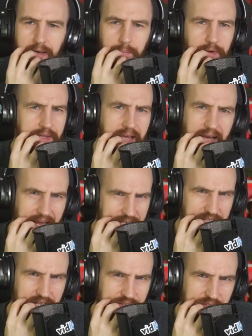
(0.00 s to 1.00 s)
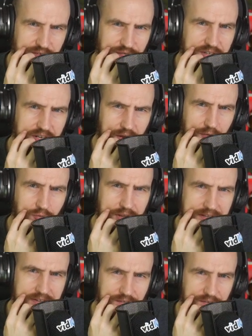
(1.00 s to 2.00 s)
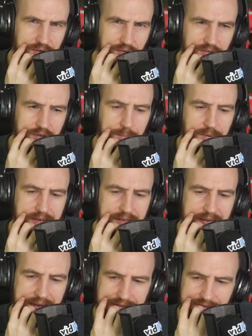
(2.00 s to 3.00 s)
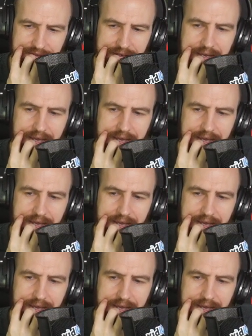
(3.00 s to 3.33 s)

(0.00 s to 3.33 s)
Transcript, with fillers: But yeah, hashtags are something that are really difficult to compete against.